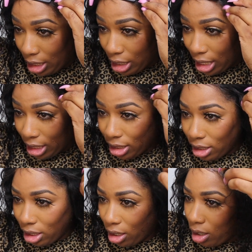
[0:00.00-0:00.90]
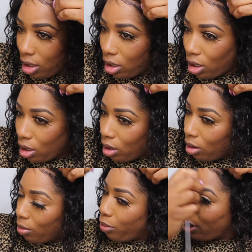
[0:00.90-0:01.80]
just
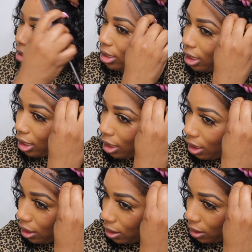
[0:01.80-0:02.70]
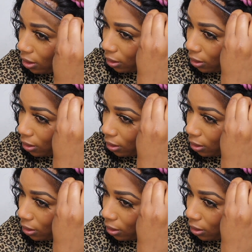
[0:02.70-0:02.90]
press it in.